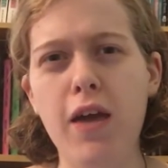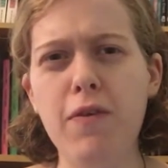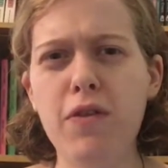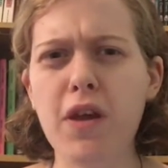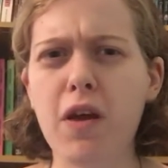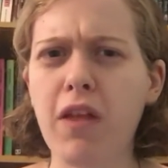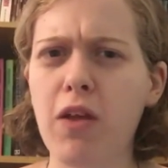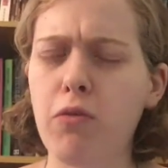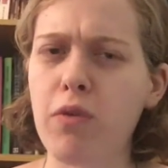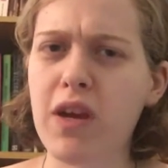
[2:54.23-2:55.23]
if you think of
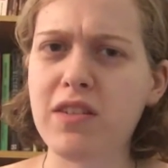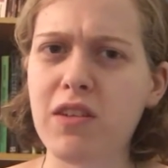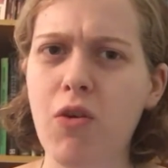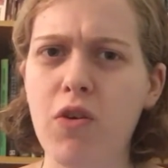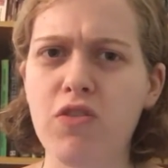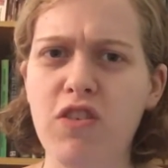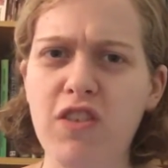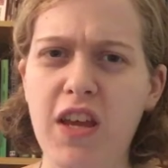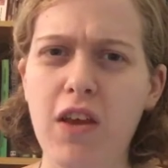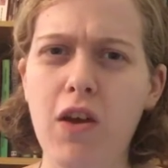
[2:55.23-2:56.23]
Risk or
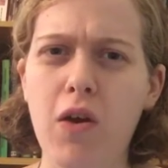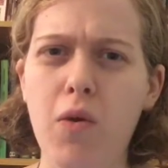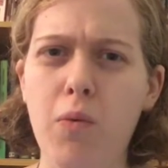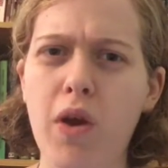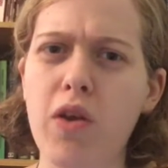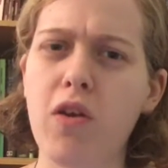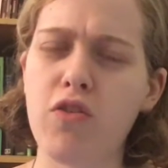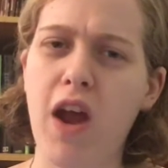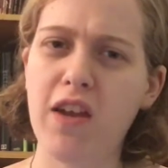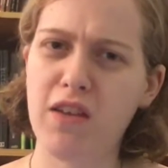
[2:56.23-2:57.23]
Stratego, where you're
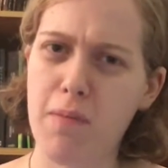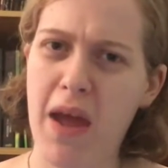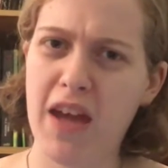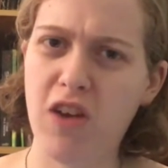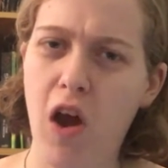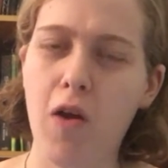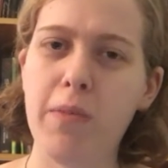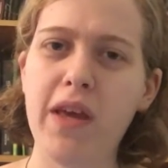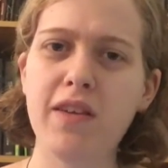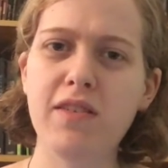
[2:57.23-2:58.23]
trying to command
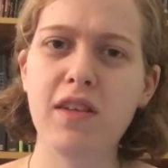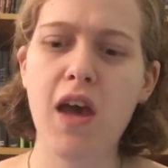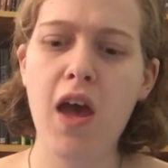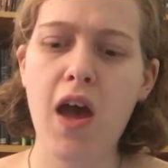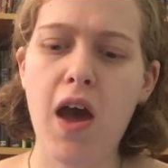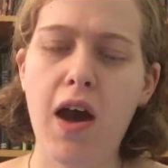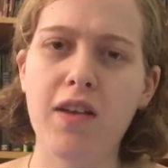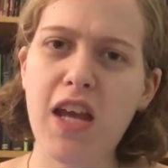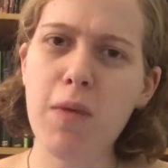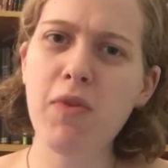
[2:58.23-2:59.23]
armies,
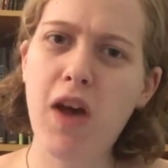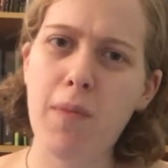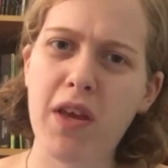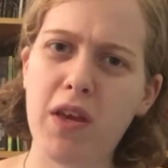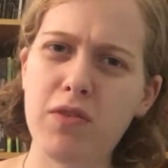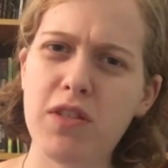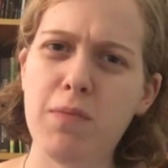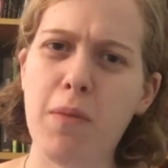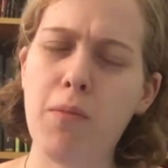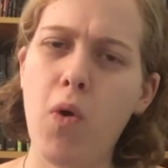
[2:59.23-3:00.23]
tabletopping used
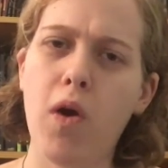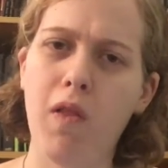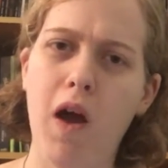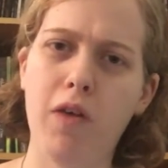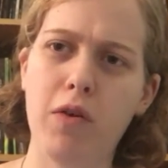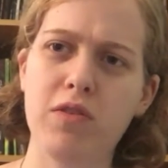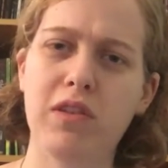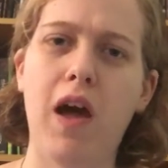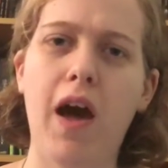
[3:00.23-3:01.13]
to be more along those